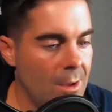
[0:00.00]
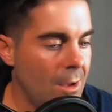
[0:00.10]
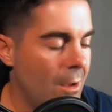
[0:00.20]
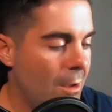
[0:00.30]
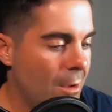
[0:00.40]

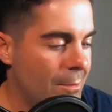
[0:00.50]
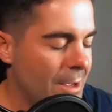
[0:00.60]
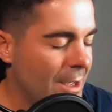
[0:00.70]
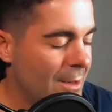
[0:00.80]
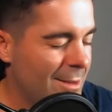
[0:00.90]
Oh,
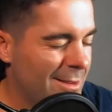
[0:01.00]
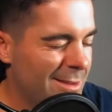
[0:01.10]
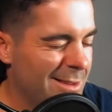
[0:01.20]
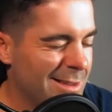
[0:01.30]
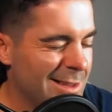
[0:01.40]
man.
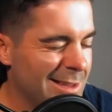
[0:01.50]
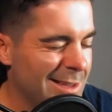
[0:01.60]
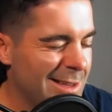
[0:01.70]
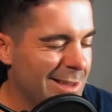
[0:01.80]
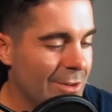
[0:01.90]

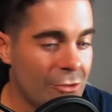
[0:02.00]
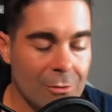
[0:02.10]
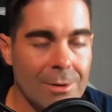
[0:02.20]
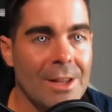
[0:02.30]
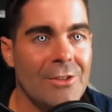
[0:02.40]
True
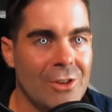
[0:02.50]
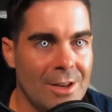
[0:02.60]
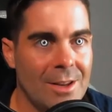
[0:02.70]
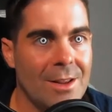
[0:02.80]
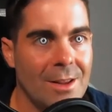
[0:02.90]

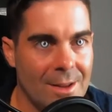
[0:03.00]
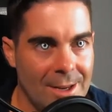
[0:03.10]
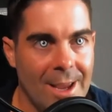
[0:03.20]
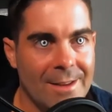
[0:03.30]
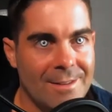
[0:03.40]
Religion.
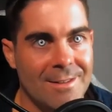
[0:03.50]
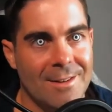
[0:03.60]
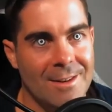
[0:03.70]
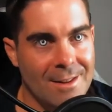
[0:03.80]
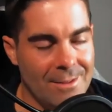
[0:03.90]
Yes,
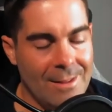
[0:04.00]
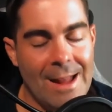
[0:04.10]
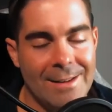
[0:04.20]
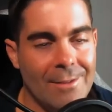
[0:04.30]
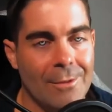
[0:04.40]

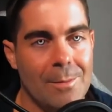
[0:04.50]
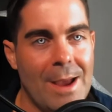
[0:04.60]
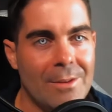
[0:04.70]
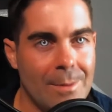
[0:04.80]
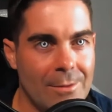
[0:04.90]
that definitely
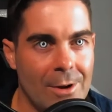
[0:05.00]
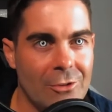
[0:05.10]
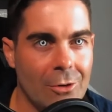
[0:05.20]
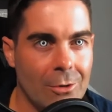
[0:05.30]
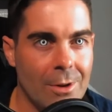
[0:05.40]
passed my
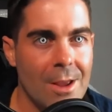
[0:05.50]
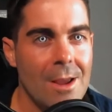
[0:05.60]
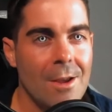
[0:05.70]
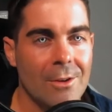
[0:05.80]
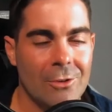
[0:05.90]
threshold.
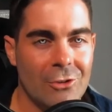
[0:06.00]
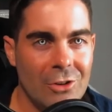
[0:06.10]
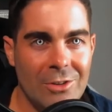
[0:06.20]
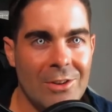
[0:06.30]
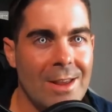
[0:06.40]
So
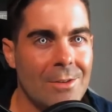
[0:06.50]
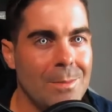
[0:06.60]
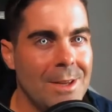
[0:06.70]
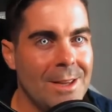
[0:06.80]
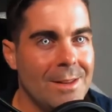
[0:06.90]
she sends
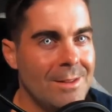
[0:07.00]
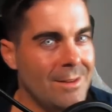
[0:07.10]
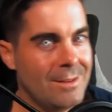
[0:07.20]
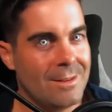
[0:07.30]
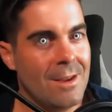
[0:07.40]
me
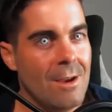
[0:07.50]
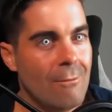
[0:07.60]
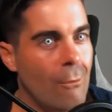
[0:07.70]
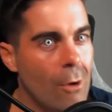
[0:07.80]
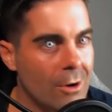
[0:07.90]
these
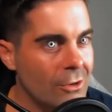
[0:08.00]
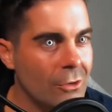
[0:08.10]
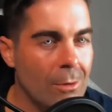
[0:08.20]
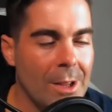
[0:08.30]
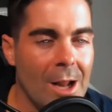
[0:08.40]

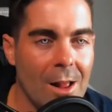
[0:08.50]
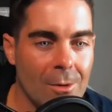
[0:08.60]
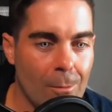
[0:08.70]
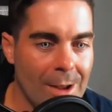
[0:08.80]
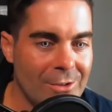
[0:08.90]
$420
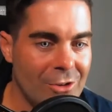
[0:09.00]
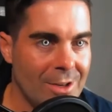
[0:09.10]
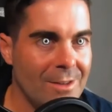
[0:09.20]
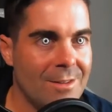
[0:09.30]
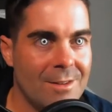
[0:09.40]
white
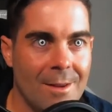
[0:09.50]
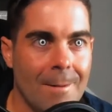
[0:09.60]
jeans.